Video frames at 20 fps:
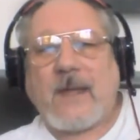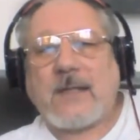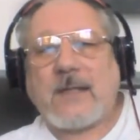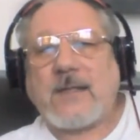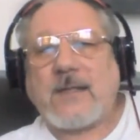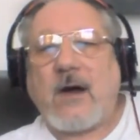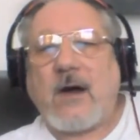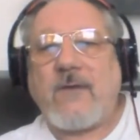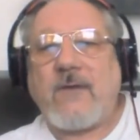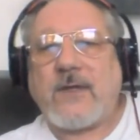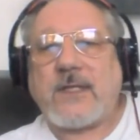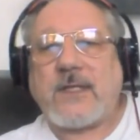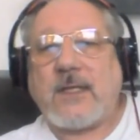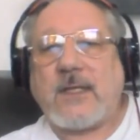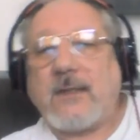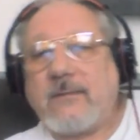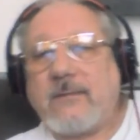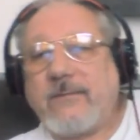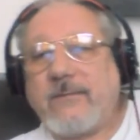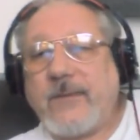So
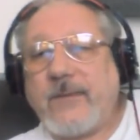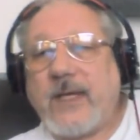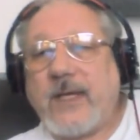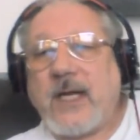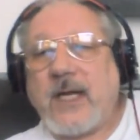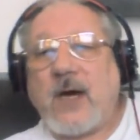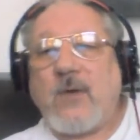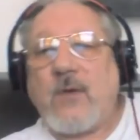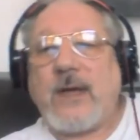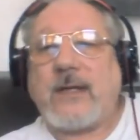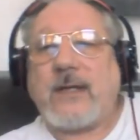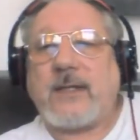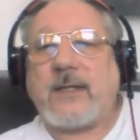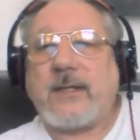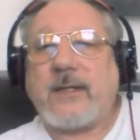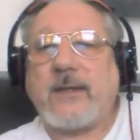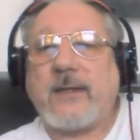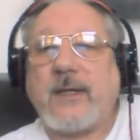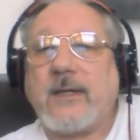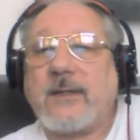obviously, I
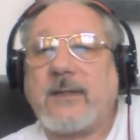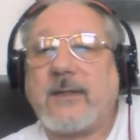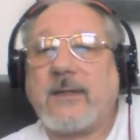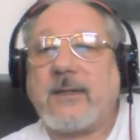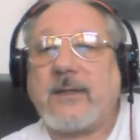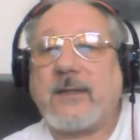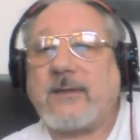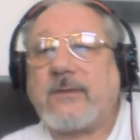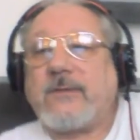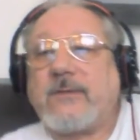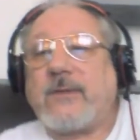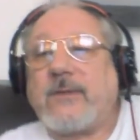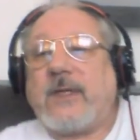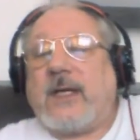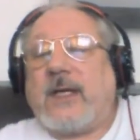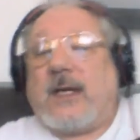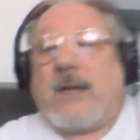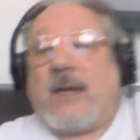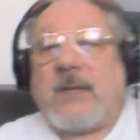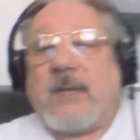went. And
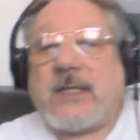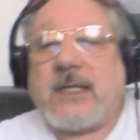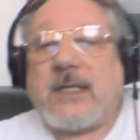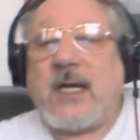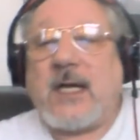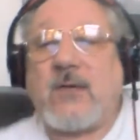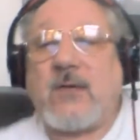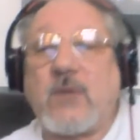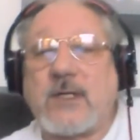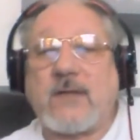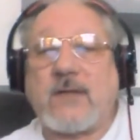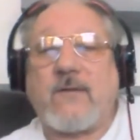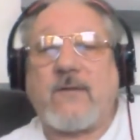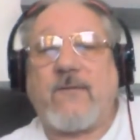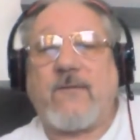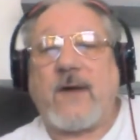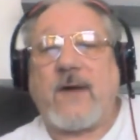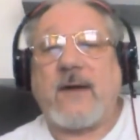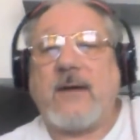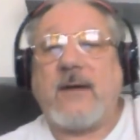I must say, it
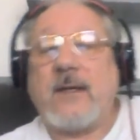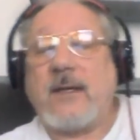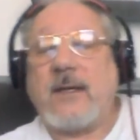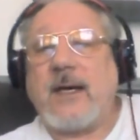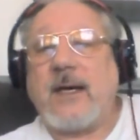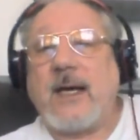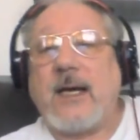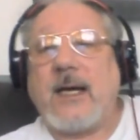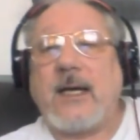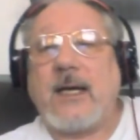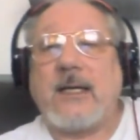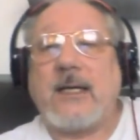wasn't fun.